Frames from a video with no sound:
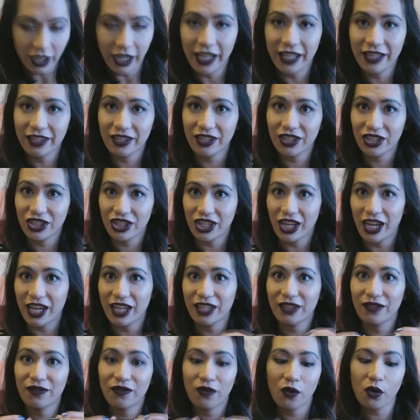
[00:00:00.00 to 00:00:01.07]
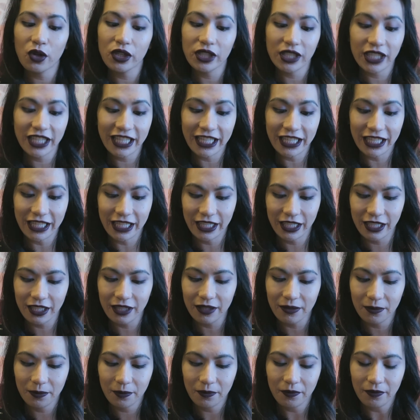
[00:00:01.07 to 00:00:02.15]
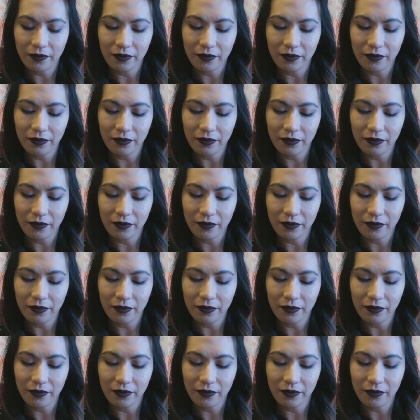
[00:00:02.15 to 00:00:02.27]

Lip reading: in the shade 14.